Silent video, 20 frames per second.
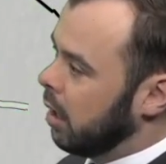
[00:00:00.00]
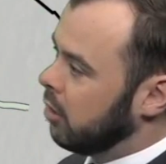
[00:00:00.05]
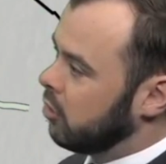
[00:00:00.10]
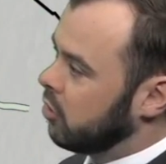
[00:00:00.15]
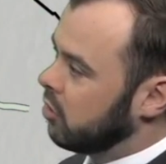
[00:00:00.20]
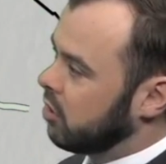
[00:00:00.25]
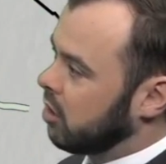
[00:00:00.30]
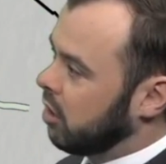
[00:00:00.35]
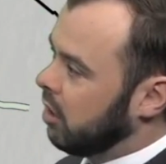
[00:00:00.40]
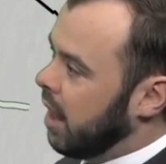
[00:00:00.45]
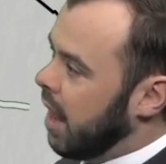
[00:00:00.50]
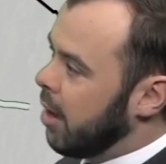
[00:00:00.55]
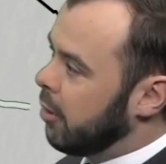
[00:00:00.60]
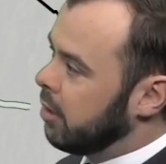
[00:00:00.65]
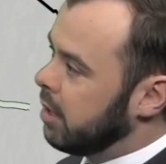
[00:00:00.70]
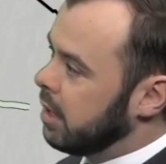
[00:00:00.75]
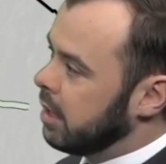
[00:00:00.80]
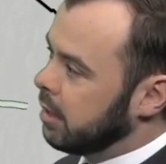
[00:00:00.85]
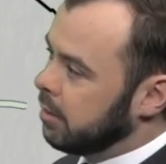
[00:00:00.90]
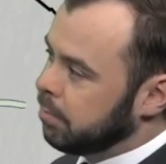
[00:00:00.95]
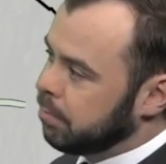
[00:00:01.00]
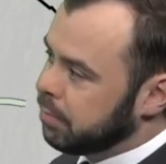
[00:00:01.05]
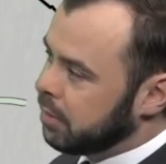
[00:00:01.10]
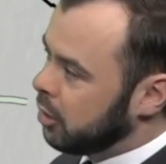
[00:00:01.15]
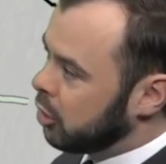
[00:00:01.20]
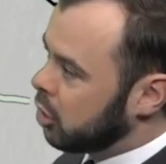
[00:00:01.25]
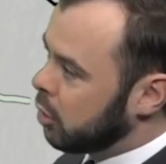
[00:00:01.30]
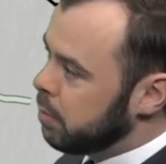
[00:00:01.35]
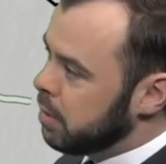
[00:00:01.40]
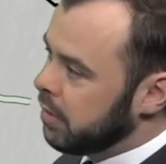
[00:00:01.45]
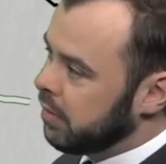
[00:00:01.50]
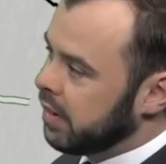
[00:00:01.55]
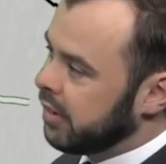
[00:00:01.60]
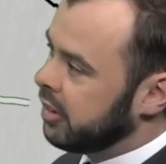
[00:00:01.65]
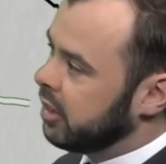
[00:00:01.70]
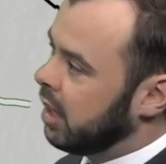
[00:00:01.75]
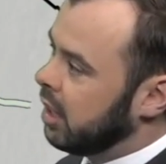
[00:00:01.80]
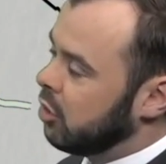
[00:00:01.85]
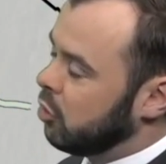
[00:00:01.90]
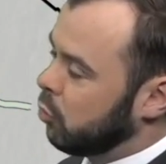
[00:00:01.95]
Just cloudy, and there could be a
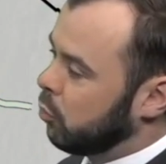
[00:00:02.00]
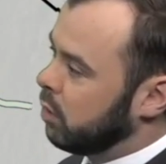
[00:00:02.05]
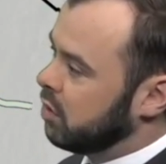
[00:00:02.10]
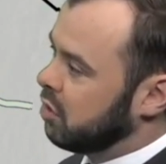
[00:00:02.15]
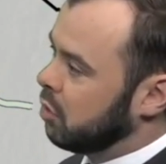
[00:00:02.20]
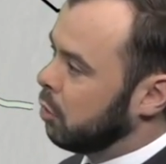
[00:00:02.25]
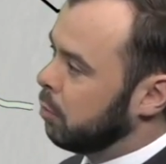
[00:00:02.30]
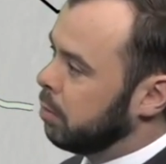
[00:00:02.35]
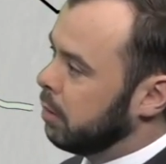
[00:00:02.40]
very light drizzle,